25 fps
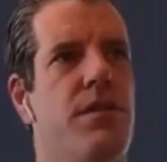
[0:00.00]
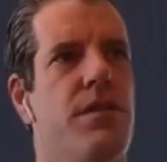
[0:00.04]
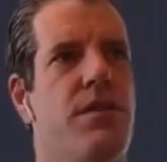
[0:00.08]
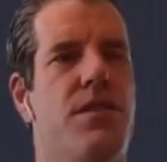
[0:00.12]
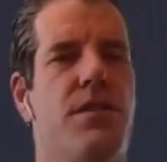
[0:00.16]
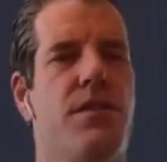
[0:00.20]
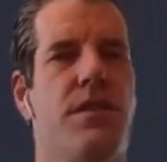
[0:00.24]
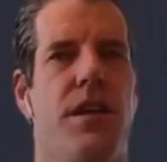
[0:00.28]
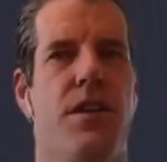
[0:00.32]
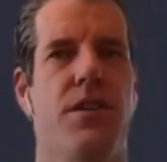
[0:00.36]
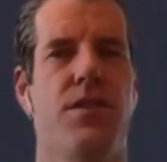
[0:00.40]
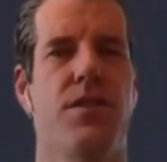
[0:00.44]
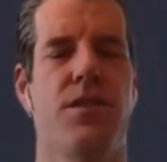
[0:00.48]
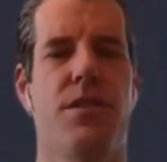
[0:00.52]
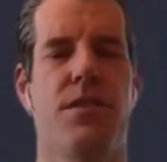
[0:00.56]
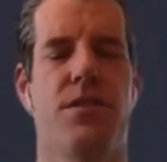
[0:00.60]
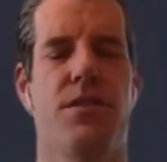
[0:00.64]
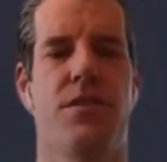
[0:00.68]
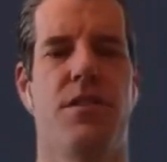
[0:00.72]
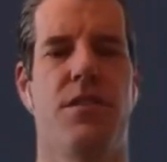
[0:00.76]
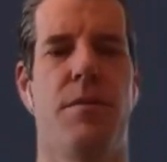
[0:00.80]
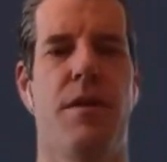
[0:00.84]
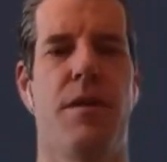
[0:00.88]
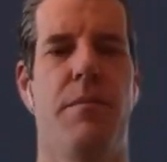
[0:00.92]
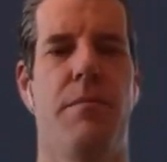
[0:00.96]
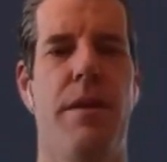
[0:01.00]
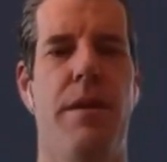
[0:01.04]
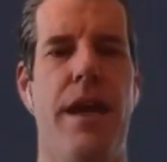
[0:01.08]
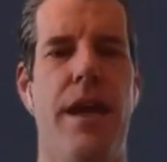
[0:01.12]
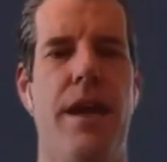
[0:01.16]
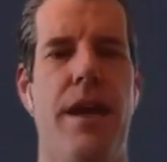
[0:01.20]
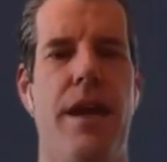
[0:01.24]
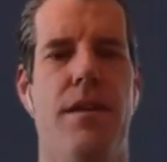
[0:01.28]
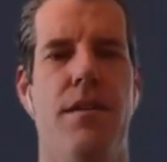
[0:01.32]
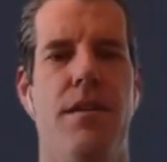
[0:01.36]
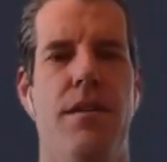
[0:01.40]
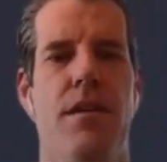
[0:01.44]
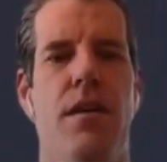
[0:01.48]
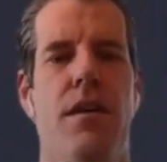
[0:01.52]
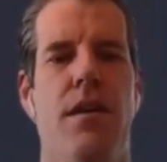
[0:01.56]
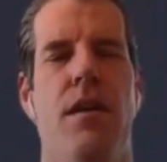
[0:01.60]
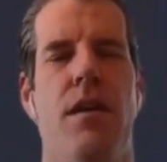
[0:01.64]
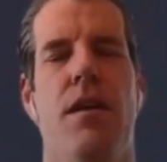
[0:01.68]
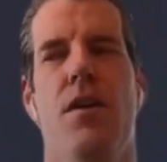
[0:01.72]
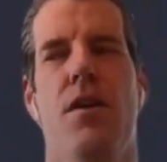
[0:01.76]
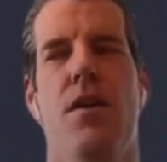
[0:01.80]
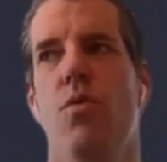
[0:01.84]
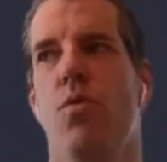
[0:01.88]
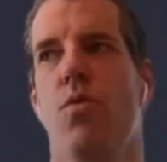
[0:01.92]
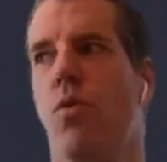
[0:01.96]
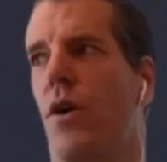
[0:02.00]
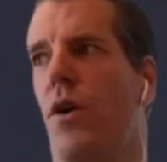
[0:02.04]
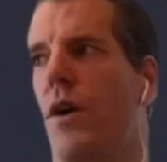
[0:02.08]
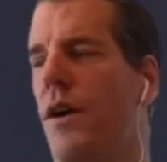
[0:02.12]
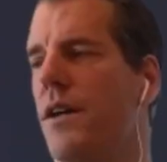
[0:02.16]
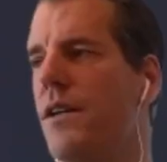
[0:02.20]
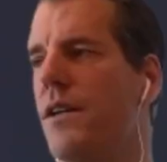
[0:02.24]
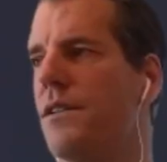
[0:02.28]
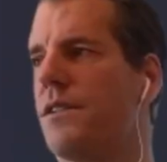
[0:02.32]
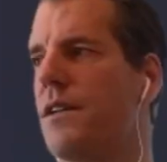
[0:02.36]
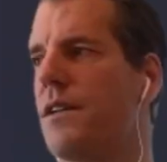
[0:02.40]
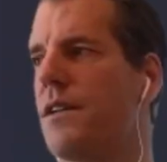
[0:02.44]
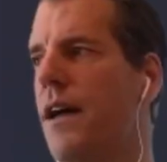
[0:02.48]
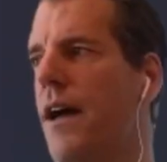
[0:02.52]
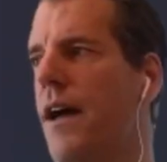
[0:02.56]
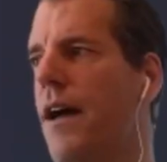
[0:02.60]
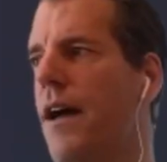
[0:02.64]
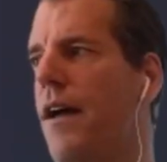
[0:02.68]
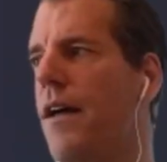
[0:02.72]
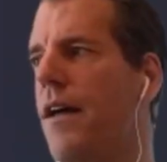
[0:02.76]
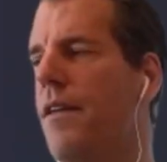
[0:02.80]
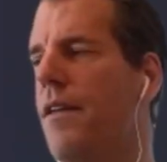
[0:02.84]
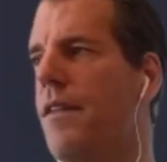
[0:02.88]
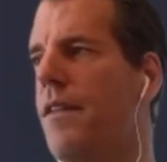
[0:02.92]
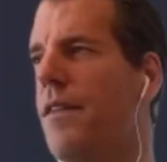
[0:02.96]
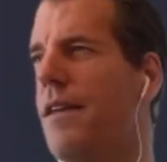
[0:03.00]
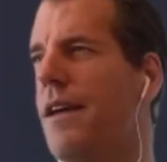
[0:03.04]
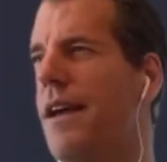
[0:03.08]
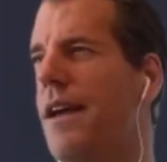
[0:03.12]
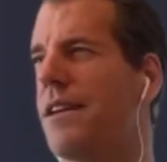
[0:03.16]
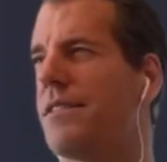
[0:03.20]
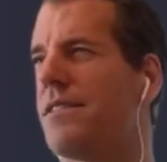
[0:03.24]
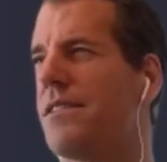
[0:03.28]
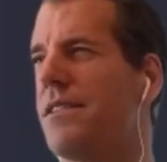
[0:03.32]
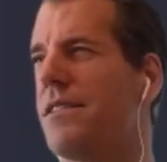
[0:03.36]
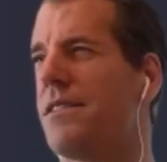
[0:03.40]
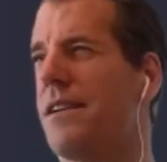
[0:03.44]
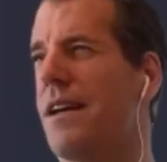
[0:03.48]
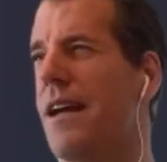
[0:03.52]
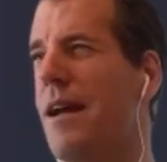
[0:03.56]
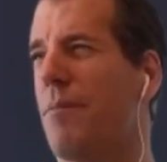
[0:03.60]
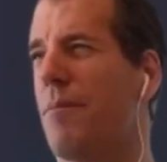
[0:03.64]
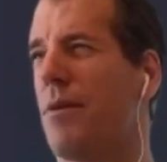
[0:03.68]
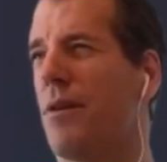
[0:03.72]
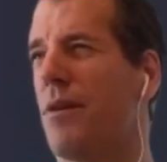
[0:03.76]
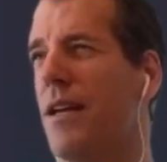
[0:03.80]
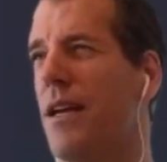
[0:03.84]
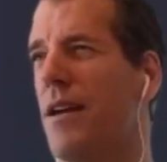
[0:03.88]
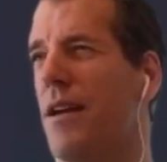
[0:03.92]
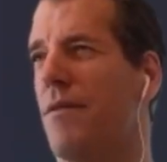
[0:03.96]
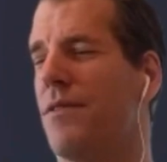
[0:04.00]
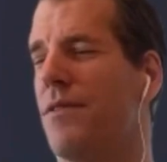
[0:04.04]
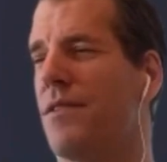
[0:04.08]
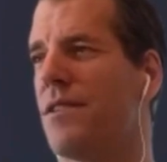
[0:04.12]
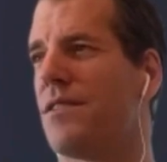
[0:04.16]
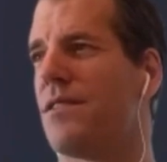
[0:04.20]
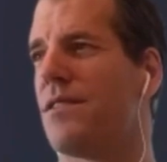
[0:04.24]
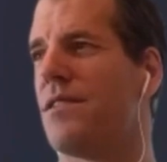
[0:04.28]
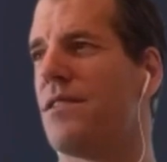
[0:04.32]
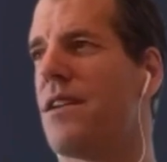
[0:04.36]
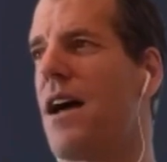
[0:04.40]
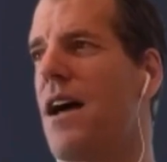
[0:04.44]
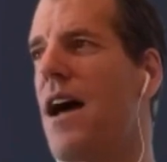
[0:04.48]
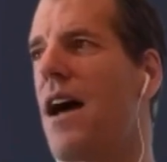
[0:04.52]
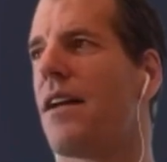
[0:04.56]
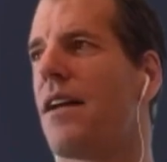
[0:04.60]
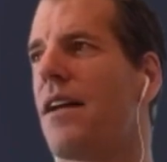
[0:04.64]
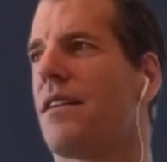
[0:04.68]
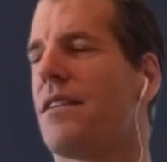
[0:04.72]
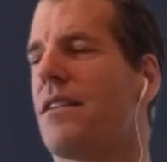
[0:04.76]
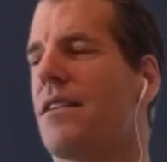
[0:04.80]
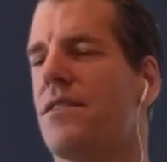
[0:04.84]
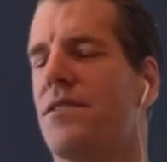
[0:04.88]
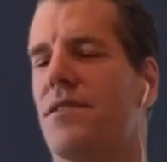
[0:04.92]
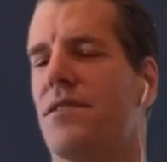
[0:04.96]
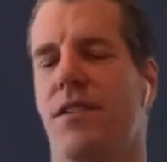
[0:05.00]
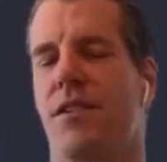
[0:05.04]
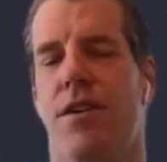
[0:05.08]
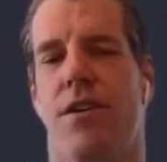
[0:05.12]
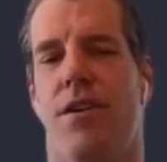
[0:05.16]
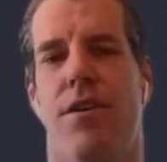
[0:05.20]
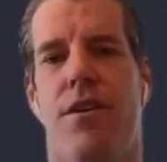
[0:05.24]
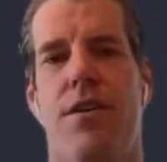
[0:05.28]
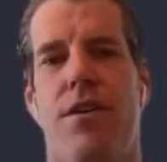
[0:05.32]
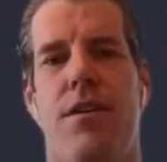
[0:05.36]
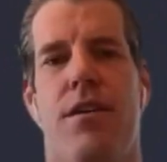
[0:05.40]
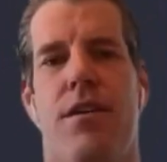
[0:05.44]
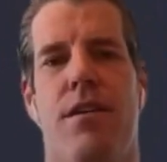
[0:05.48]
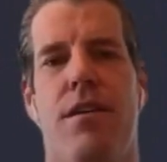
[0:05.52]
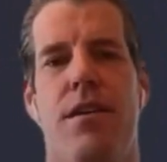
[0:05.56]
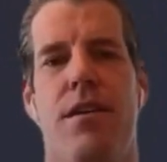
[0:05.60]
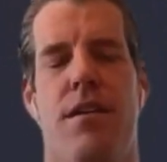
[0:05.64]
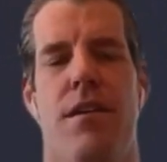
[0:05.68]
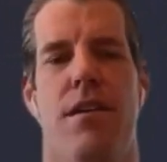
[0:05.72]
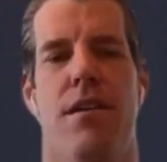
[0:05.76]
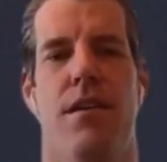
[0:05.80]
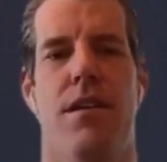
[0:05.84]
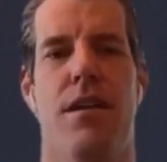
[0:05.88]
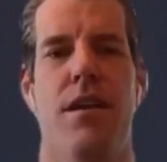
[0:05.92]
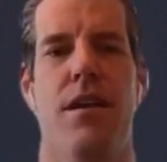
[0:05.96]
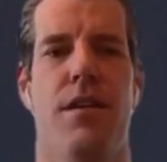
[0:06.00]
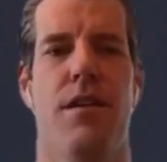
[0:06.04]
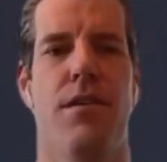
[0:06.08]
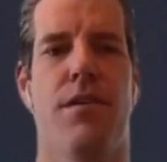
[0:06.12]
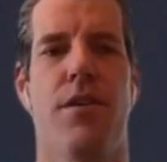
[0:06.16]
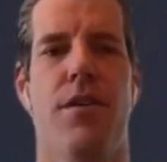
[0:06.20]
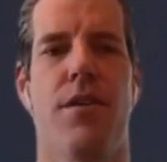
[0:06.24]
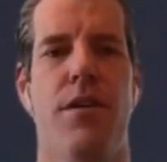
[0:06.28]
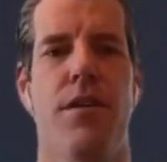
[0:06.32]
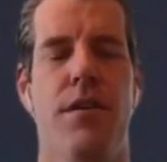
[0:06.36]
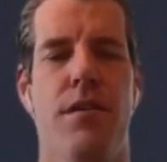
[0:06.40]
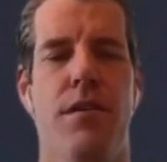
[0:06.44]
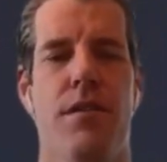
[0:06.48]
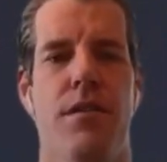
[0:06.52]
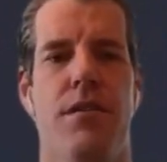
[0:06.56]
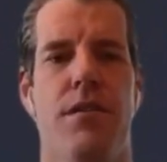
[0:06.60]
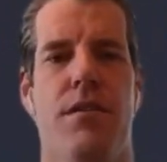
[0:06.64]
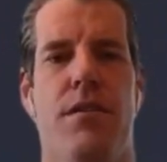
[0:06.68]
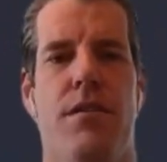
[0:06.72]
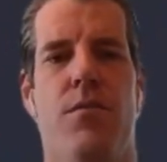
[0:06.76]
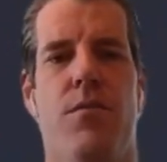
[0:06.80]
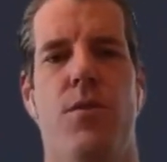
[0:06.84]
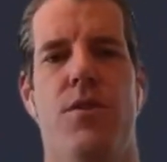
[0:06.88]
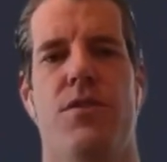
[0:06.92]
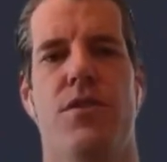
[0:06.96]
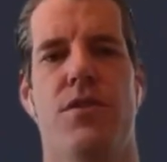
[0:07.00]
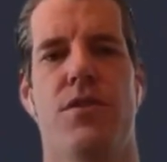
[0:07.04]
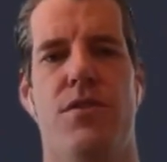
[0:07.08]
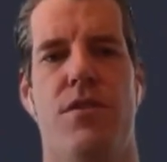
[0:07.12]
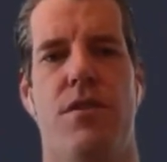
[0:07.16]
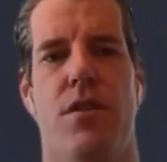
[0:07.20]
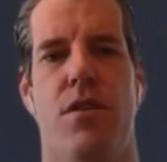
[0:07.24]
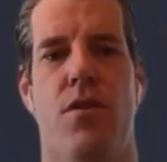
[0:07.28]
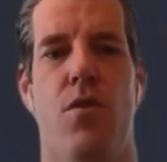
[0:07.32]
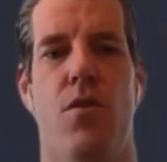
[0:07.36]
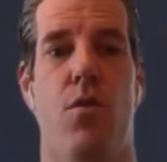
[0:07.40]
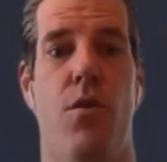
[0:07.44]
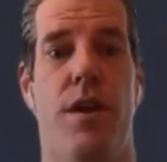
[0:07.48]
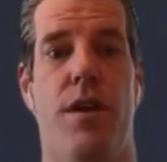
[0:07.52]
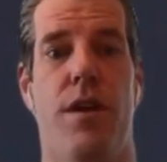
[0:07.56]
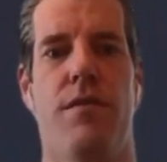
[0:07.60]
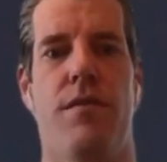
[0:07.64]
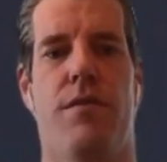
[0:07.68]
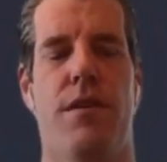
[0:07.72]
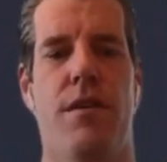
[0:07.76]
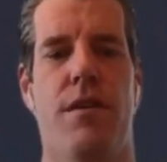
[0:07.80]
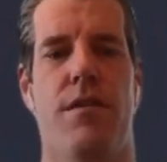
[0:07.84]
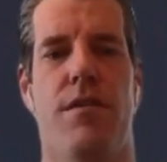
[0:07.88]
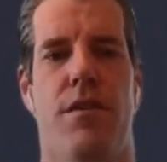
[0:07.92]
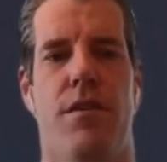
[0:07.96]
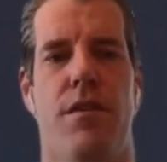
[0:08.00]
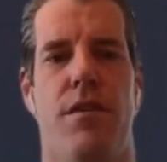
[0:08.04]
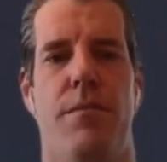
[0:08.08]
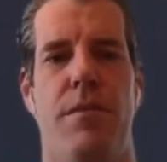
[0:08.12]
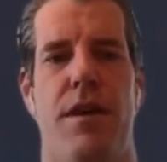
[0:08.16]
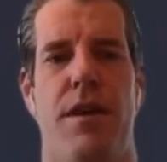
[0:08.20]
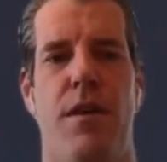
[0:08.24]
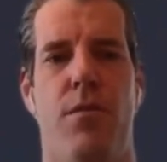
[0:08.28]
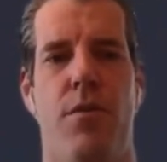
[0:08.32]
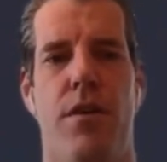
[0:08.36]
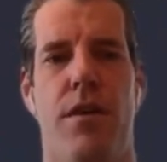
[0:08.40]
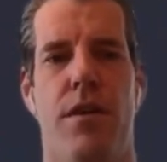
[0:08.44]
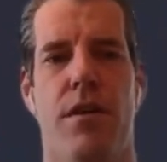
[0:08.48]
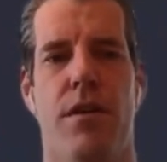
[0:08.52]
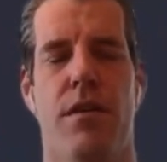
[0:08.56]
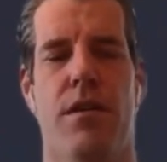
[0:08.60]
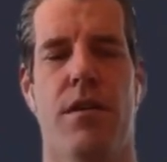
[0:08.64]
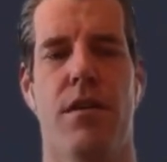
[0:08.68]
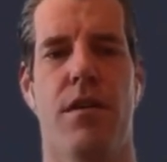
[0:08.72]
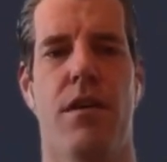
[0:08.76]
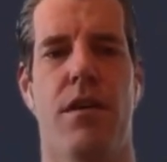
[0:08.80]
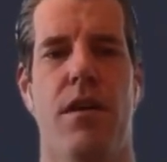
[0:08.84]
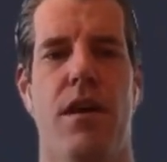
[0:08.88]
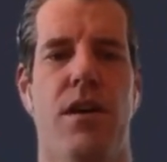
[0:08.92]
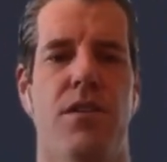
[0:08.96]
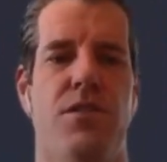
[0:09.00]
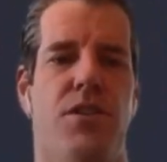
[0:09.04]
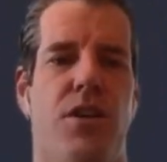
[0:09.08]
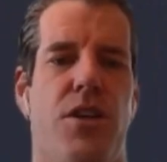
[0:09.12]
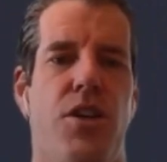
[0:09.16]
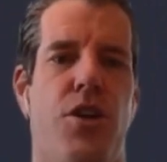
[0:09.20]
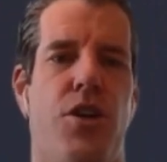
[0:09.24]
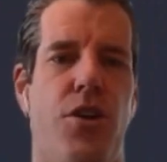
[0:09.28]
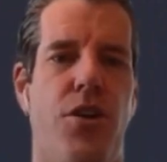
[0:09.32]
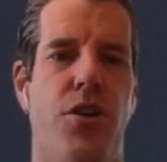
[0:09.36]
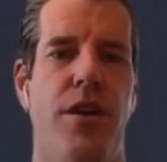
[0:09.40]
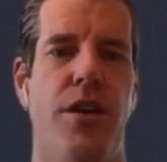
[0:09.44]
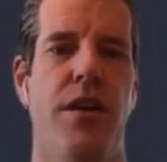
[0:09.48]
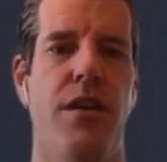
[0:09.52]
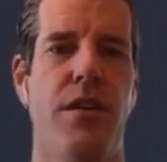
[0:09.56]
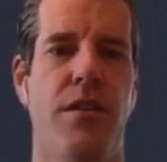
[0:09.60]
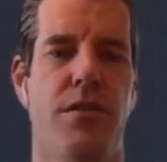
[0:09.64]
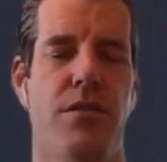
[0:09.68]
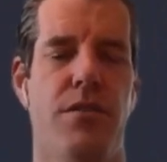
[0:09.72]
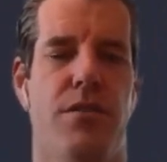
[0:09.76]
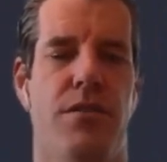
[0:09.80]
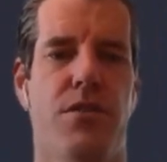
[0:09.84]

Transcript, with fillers: distinction to be made Whereas uh, the SEC, I believe, does not consider Ether, which is the coin of the Ethereum network, a security.